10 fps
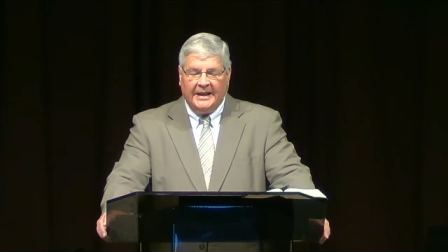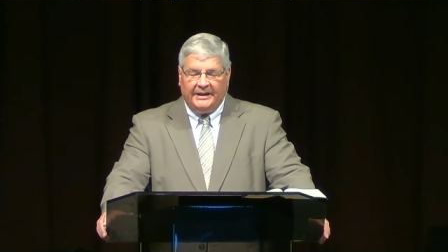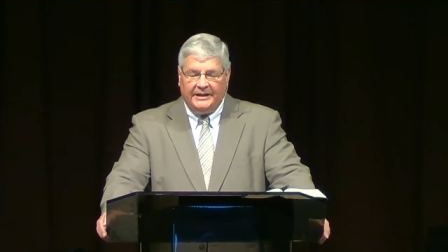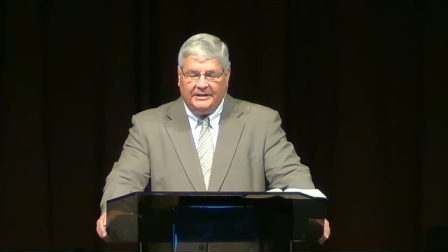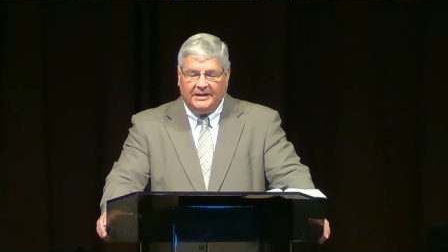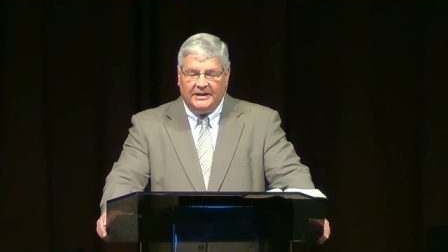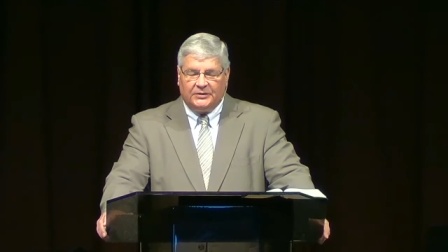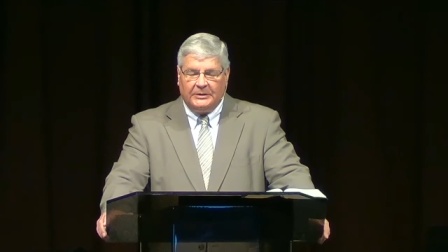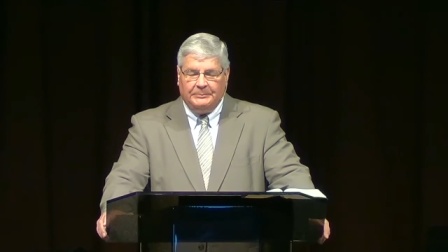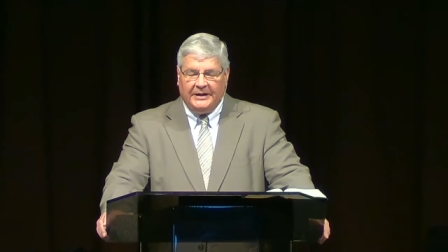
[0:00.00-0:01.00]
And he did
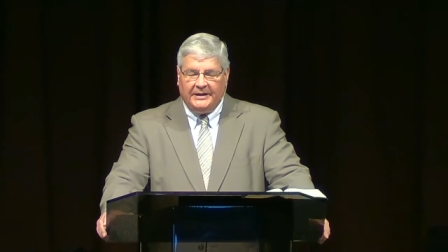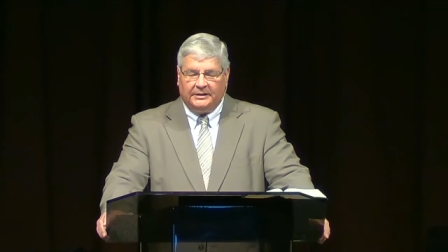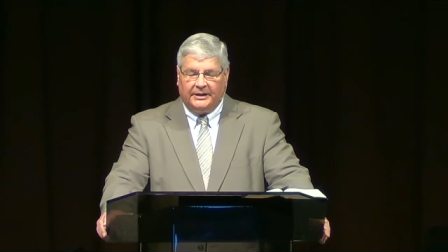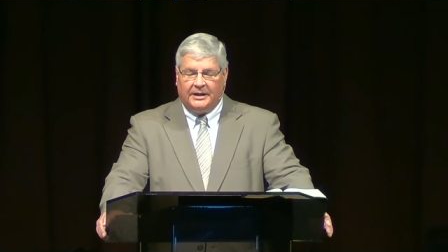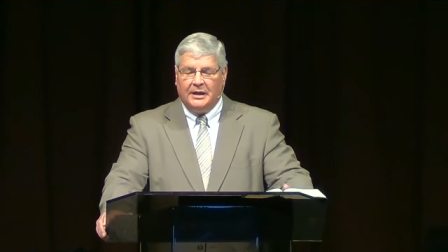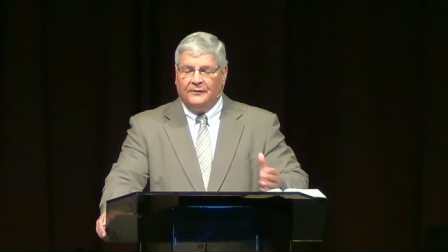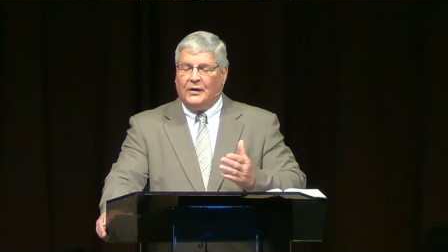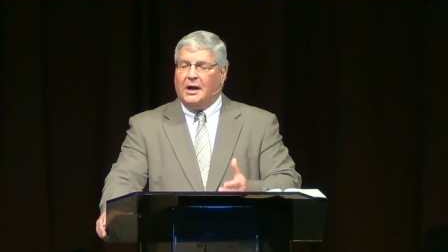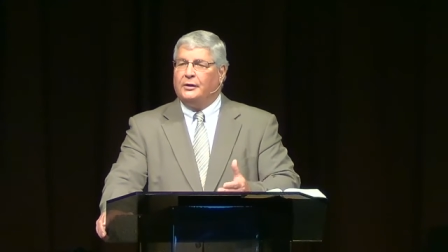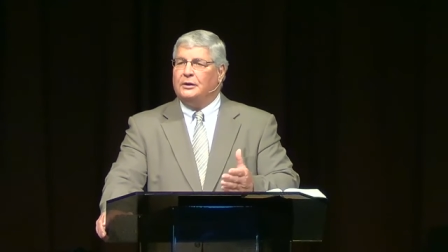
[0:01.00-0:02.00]
this repeatedly,
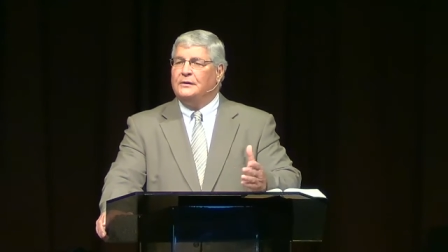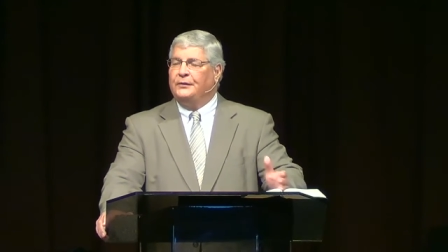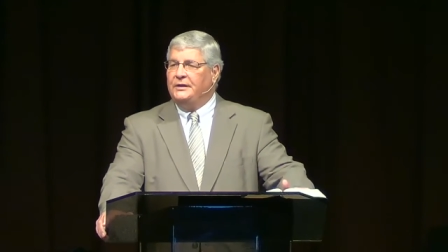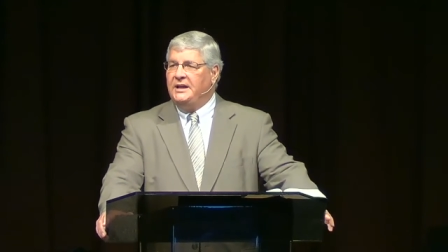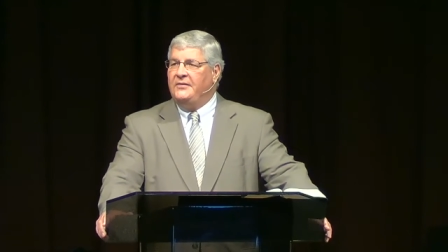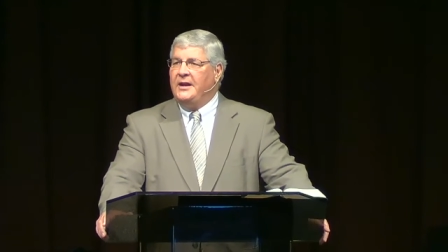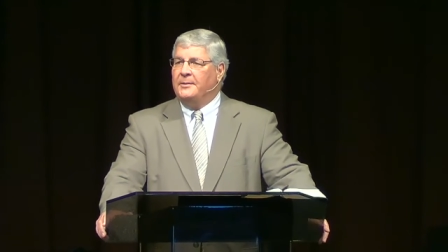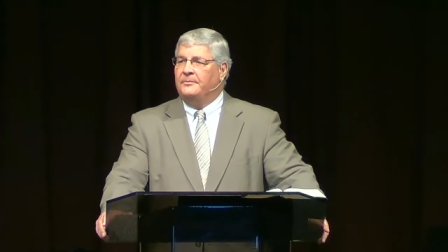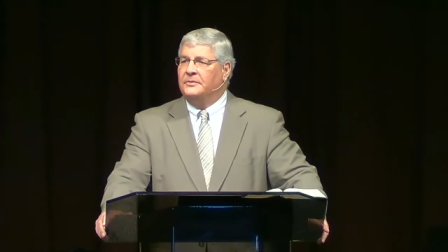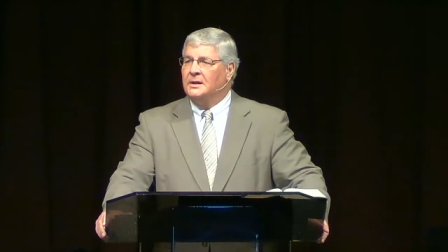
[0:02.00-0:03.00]
Father, forgive
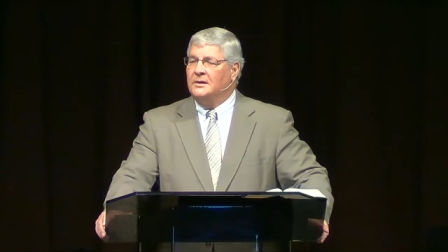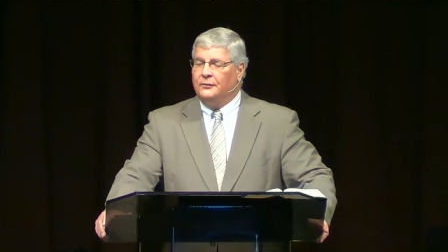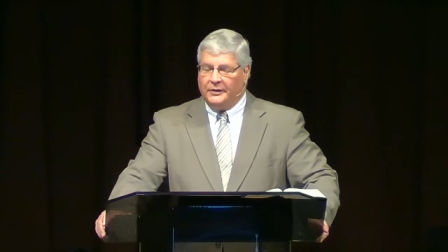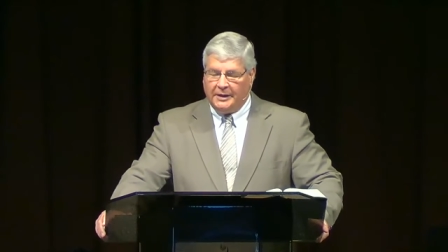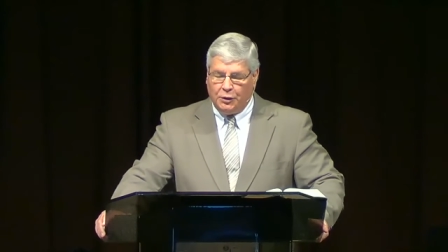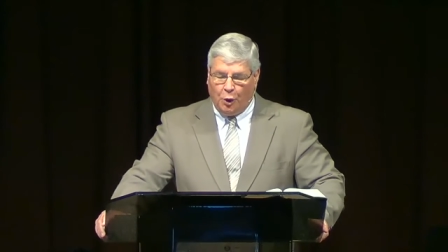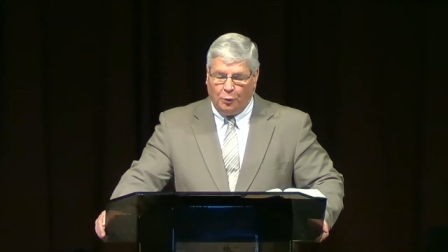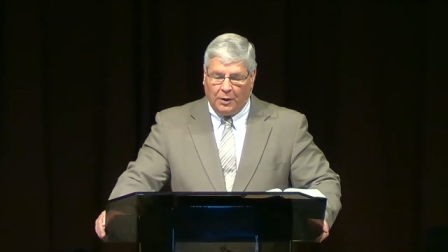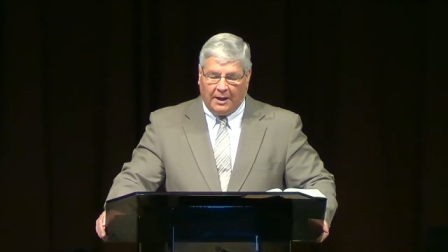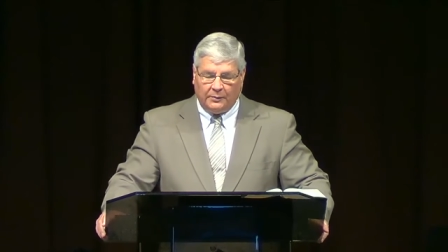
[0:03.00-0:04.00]
them, for they
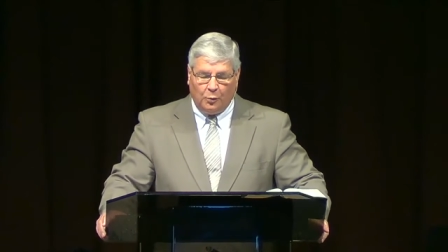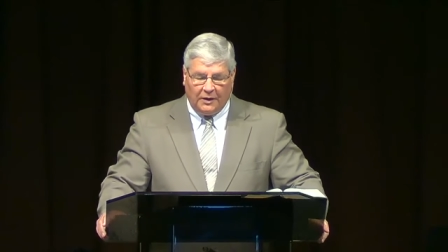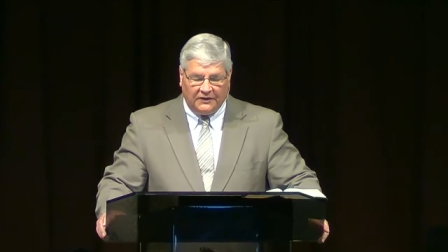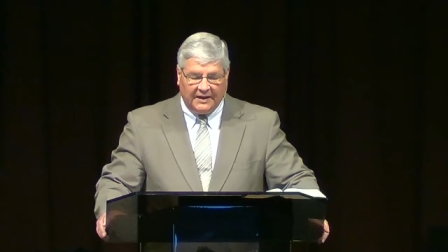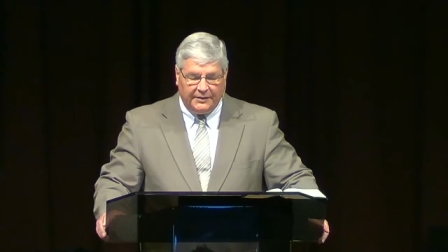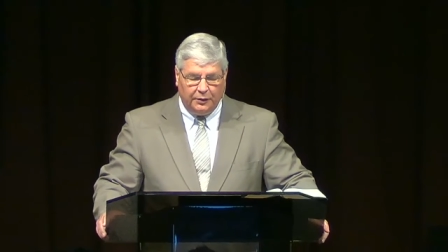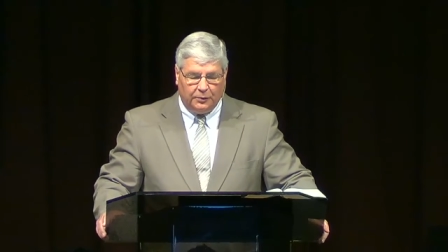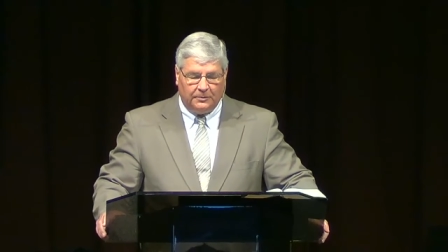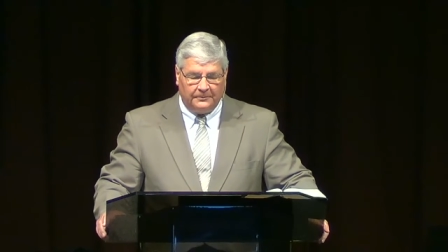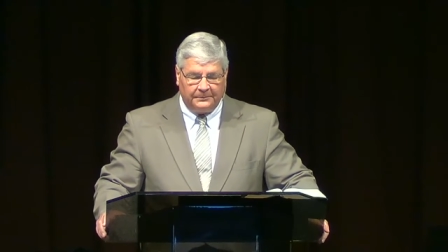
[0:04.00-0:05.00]
know not what they
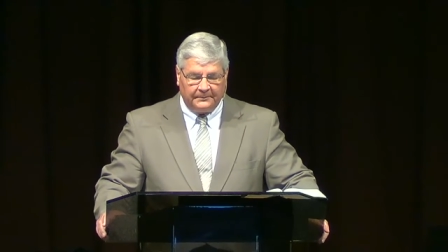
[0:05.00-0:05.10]
do.